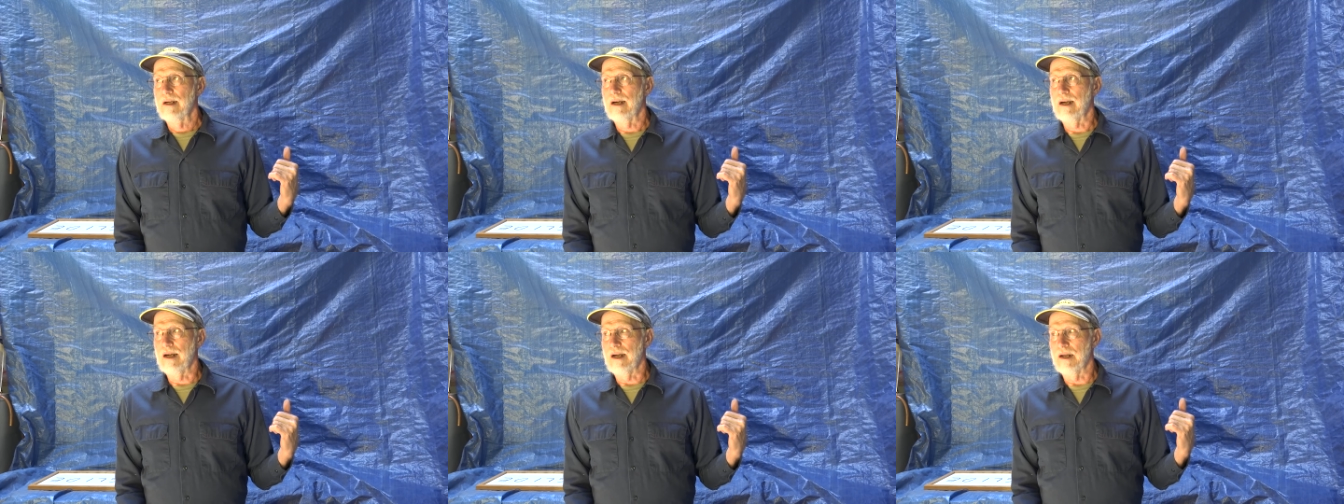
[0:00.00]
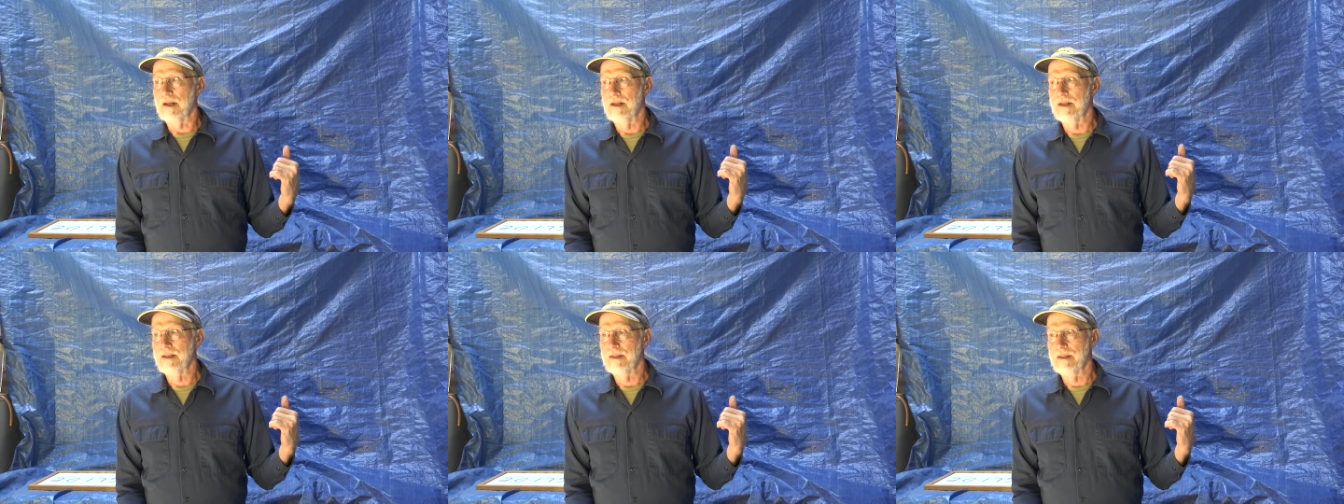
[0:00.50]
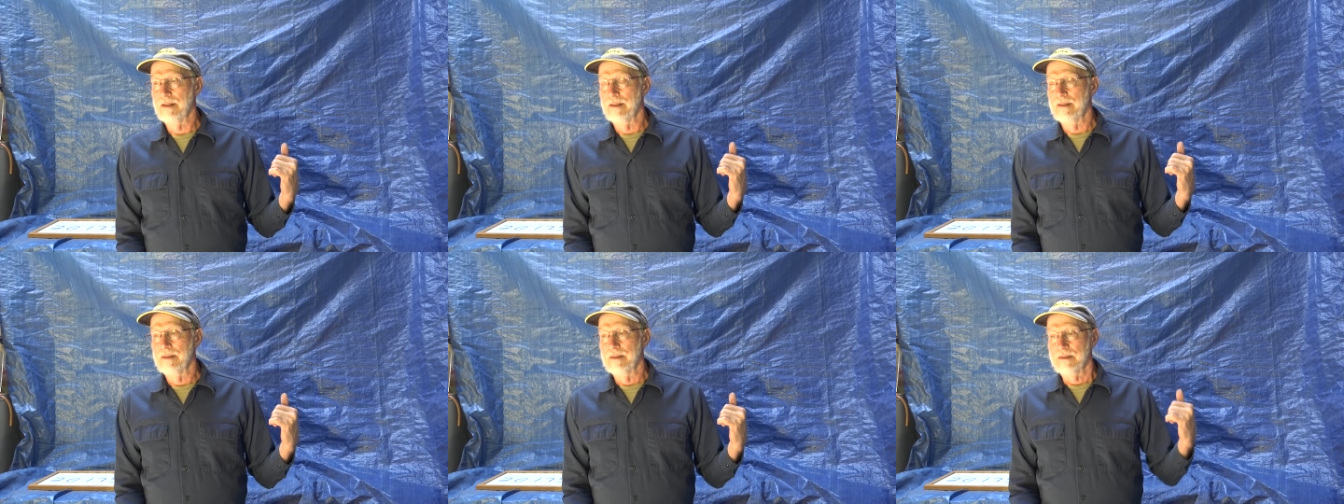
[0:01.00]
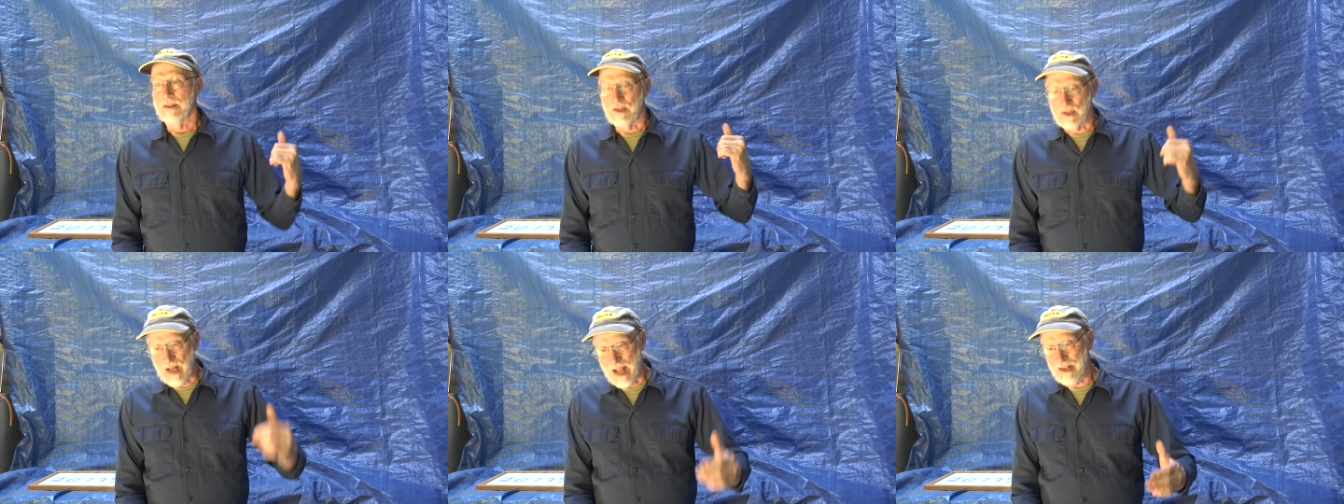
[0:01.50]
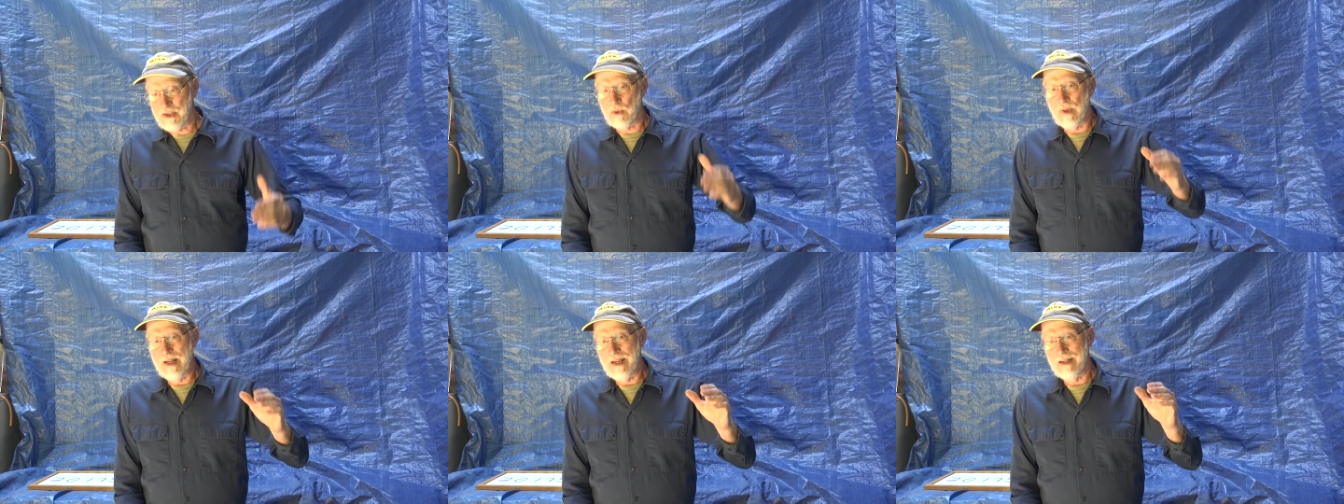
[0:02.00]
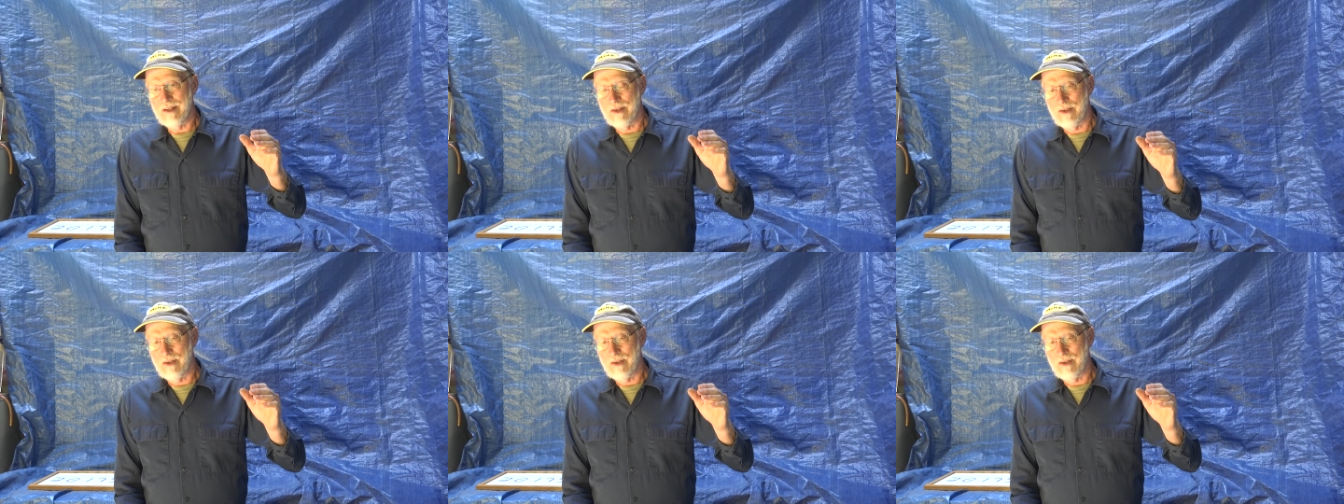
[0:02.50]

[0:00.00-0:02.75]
uh, the saturated